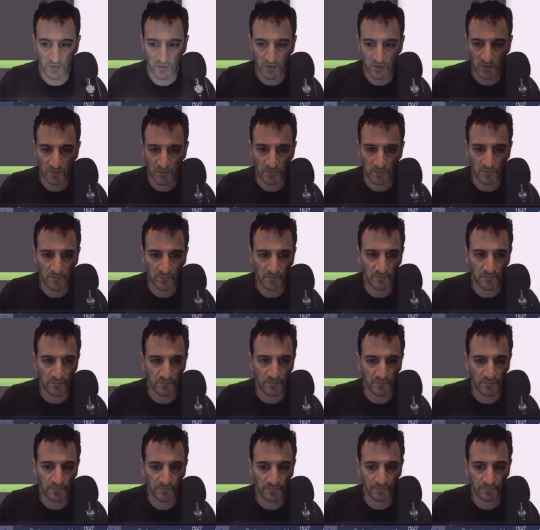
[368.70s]

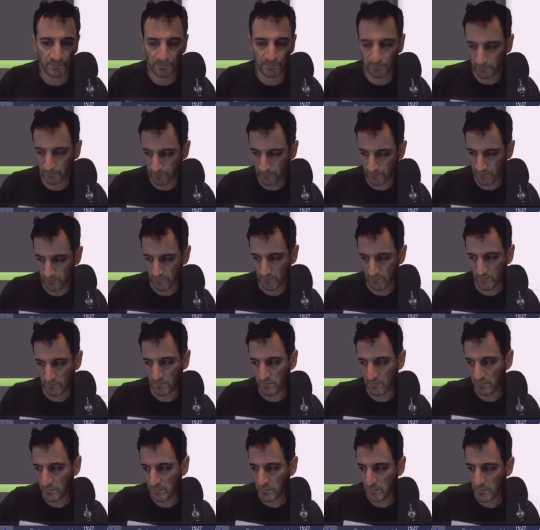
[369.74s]

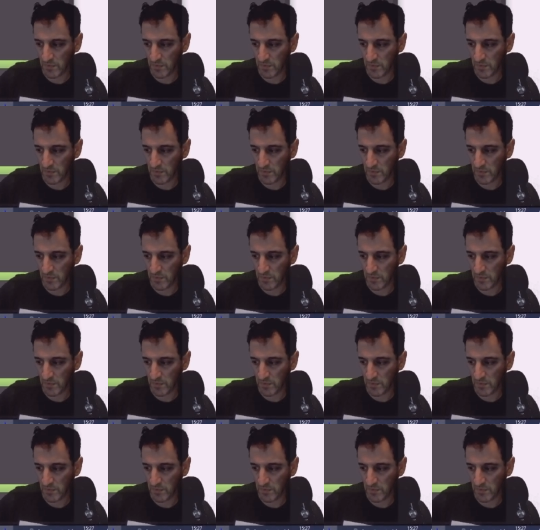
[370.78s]
No one is speaking in this clip.